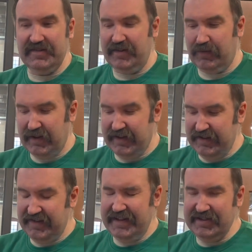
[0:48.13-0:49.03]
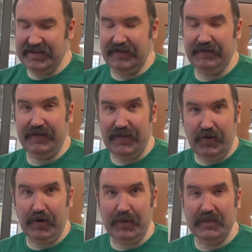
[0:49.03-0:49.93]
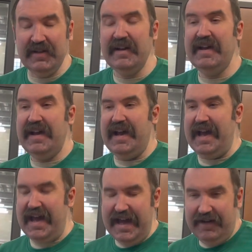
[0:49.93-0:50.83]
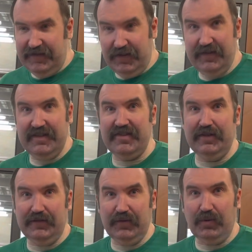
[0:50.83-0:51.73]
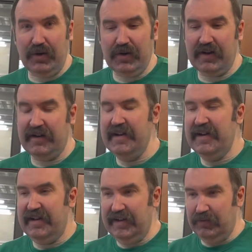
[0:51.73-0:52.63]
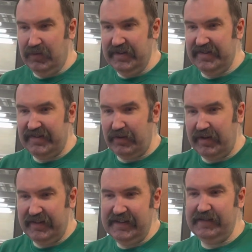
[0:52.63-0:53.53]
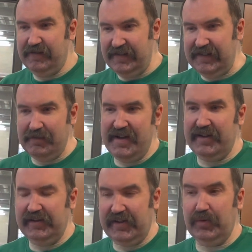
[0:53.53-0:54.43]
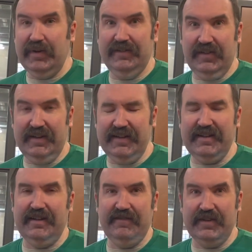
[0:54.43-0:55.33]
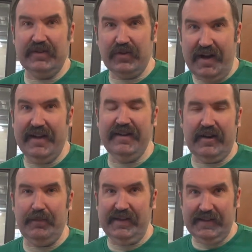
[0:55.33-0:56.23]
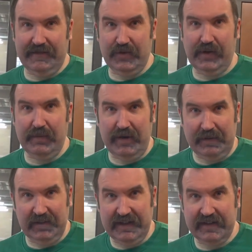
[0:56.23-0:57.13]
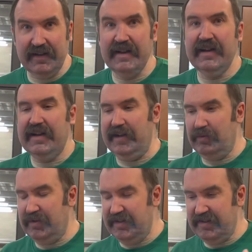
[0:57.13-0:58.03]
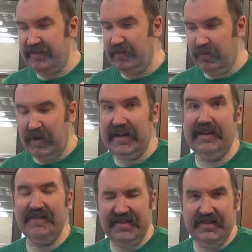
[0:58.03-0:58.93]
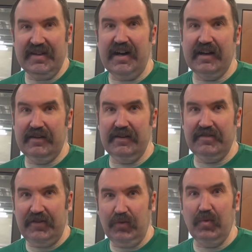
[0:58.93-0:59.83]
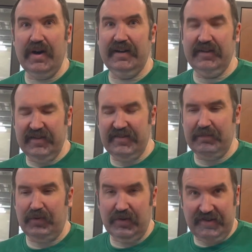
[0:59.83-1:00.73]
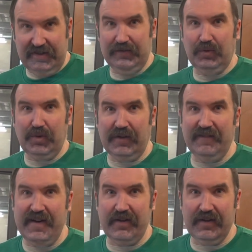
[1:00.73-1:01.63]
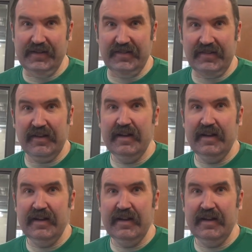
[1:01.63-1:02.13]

an organization formed after the Civil War. It was sort of the female equivalent of the Grand Army of the Republic. It was wives and daughters who wanted to support Civil War veterans.